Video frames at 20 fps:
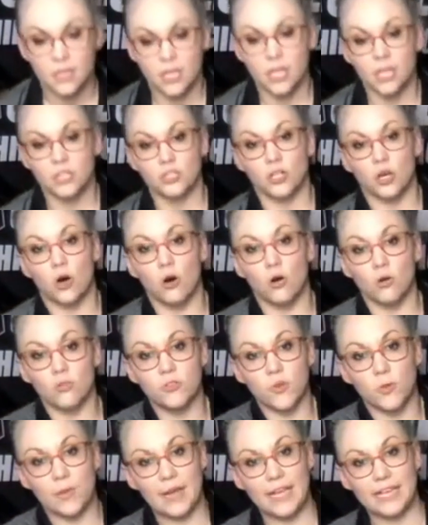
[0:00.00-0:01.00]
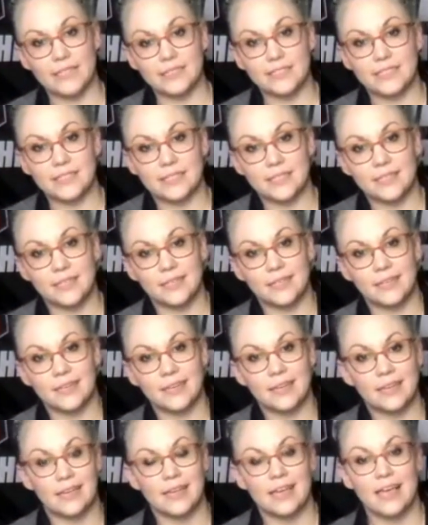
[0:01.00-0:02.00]
to hold the weights
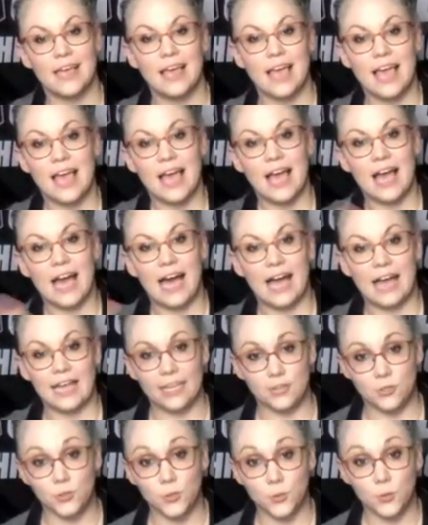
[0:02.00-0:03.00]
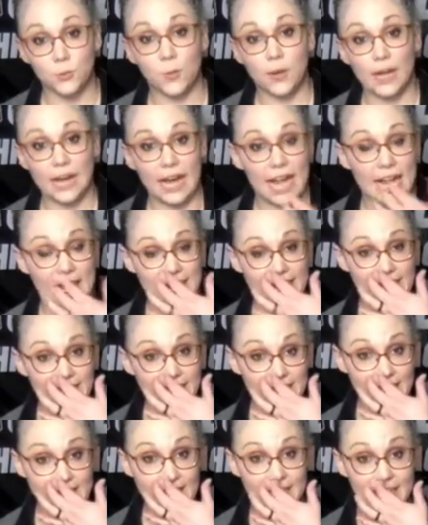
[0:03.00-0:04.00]
and do what I
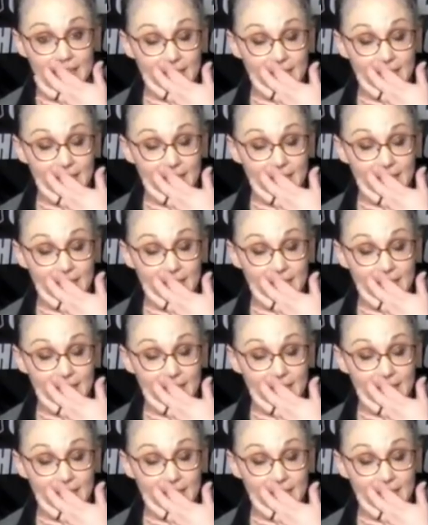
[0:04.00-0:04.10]
need.